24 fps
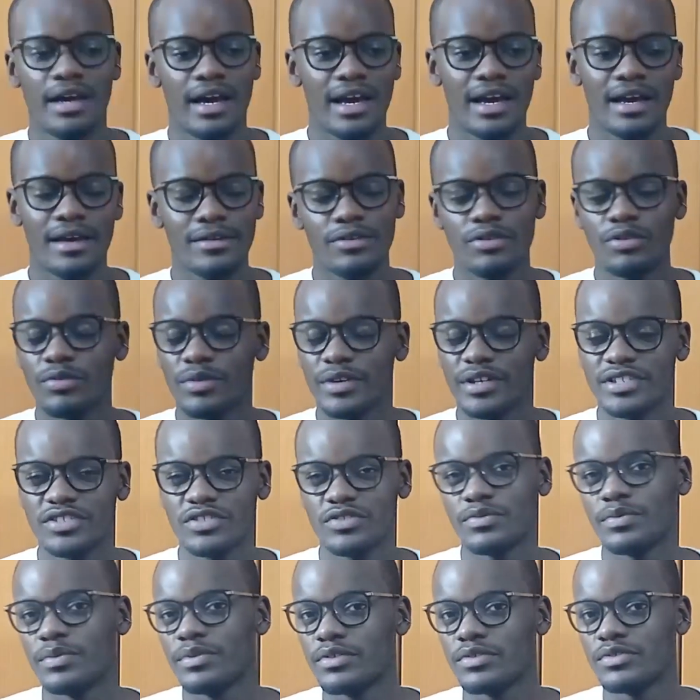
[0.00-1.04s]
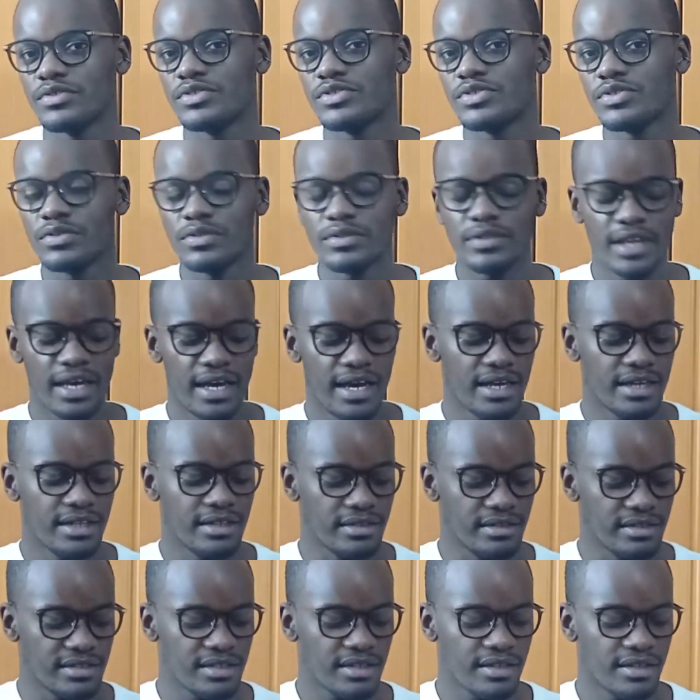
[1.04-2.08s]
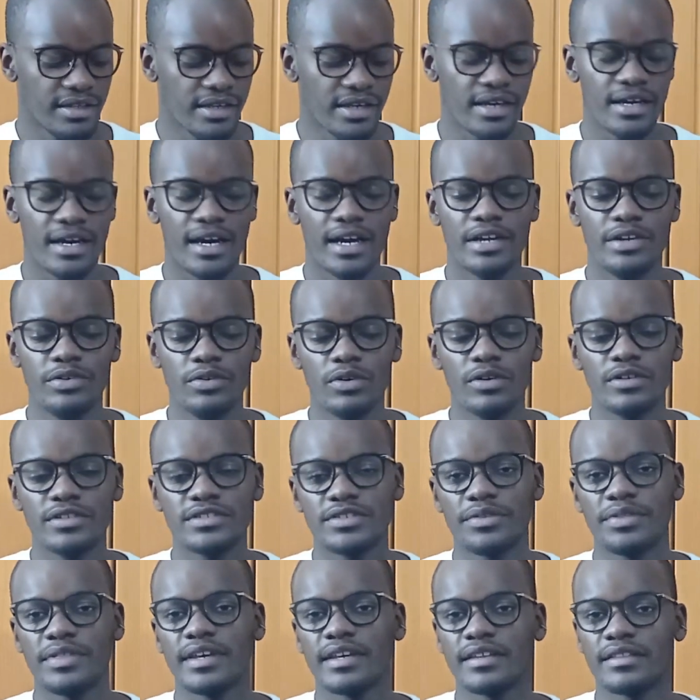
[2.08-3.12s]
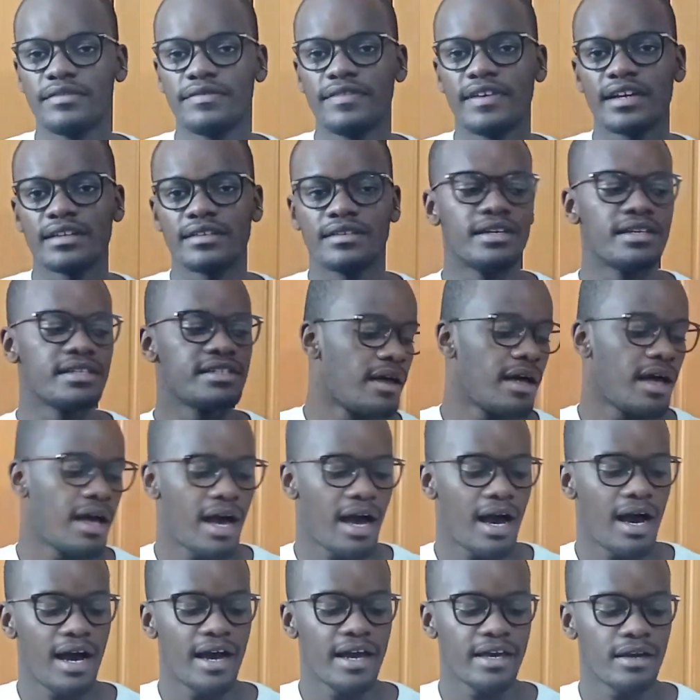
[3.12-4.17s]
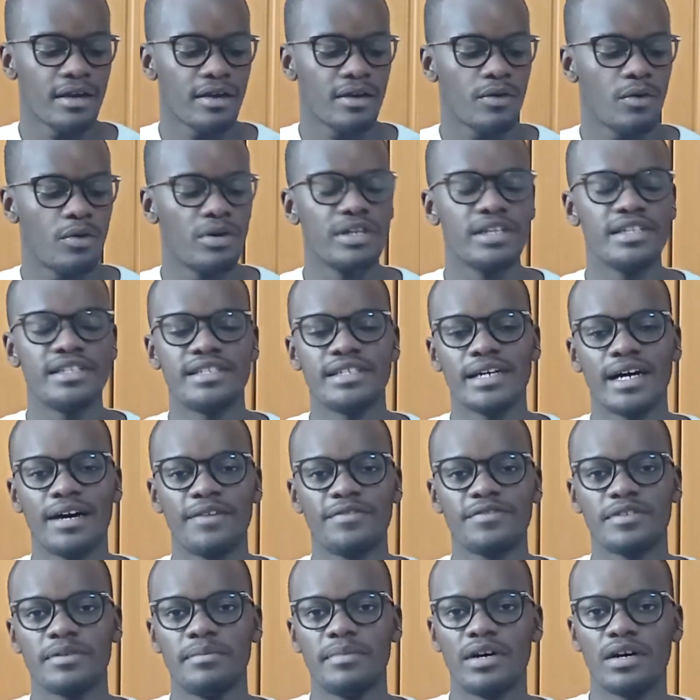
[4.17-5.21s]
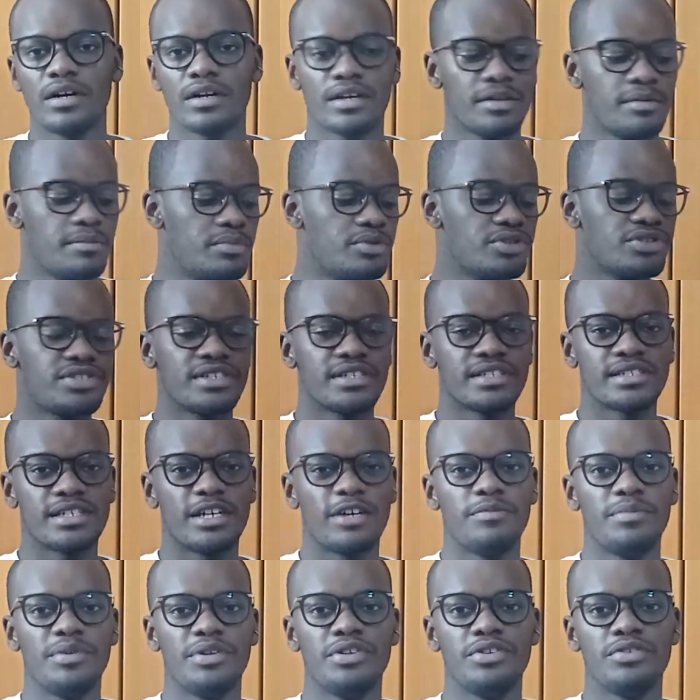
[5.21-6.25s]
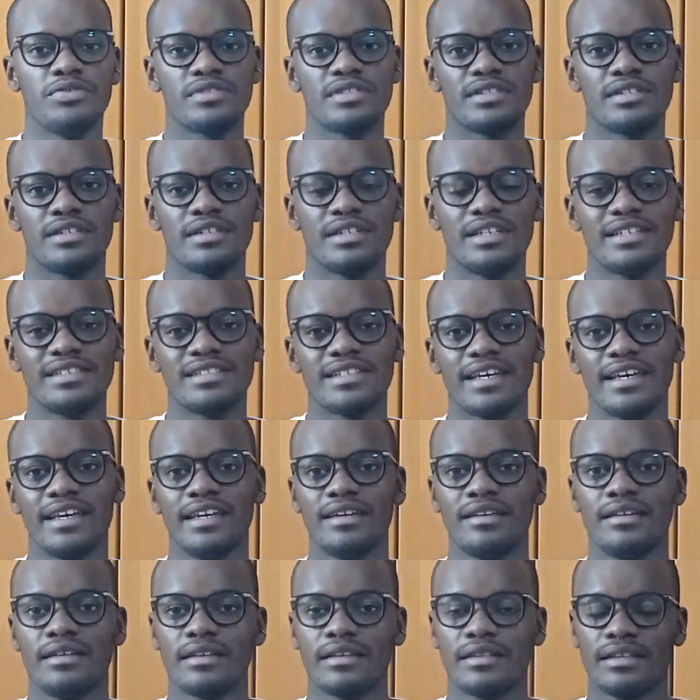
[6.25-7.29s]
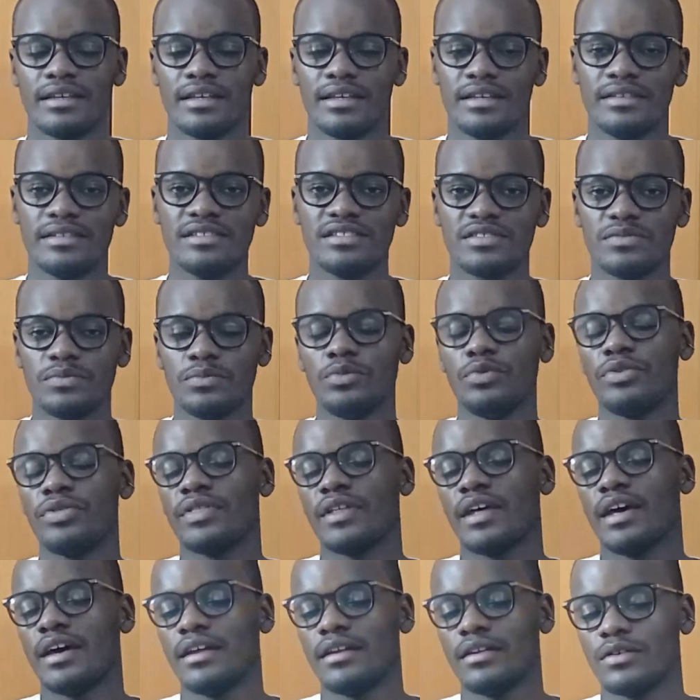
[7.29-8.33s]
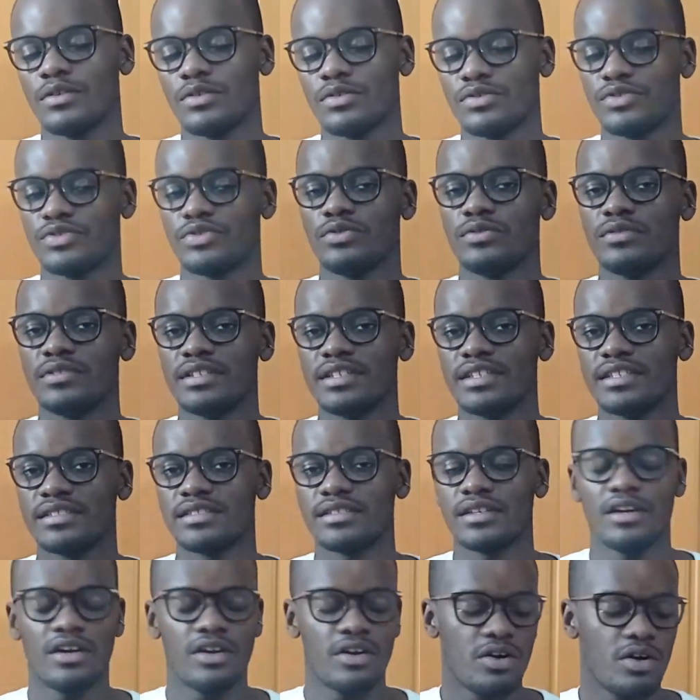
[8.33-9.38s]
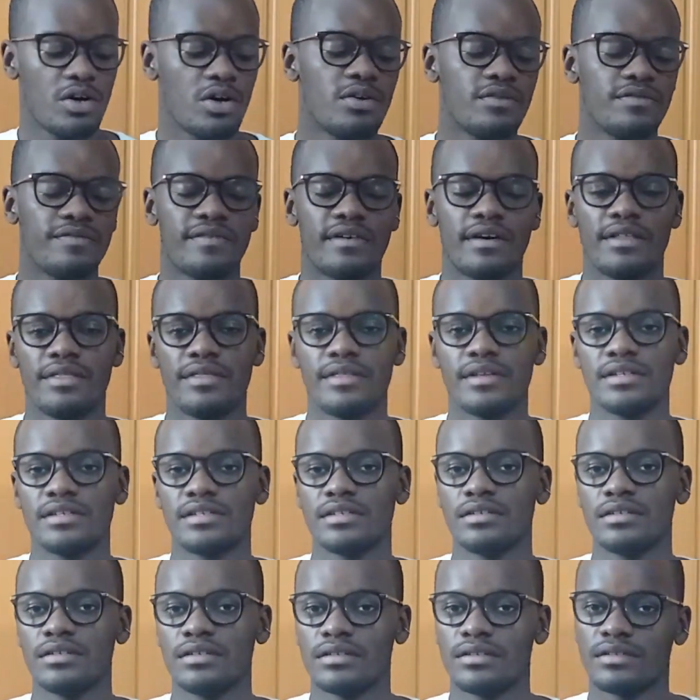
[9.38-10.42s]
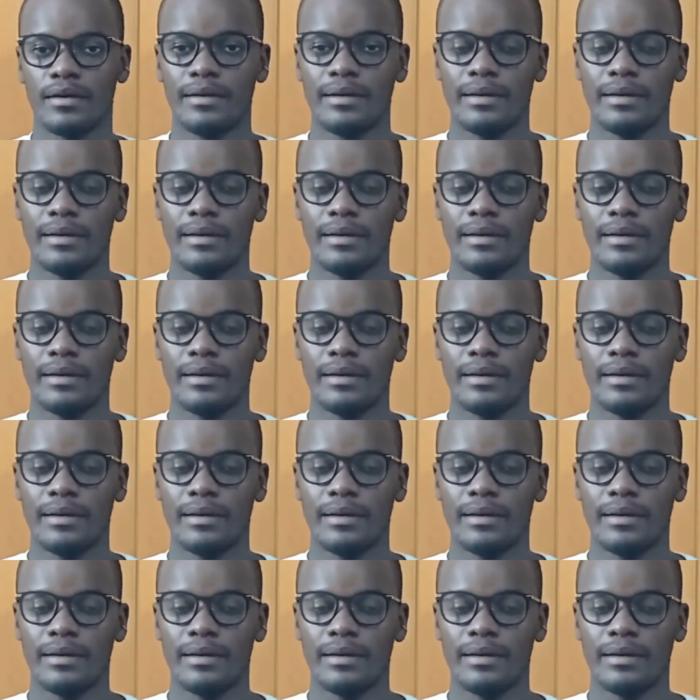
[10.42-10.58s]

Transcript: I had no issues with control and yeah I do also think the fact that high quality aftermarket bushings have been used does aid in the smooth and controlledness of the turn.